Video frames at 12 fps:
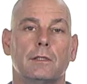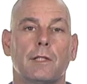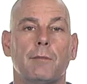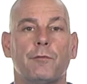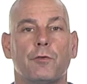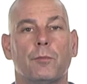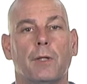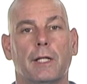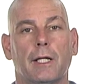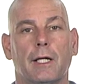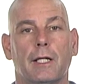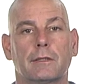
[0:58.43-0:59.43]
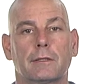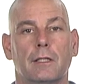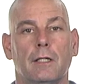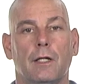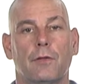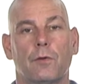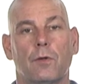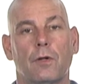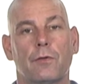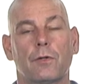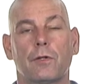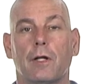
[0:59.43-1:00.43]
Some of you might ask, there
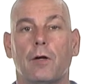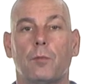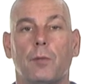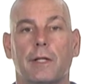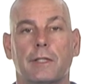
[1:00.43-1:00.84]
are other good L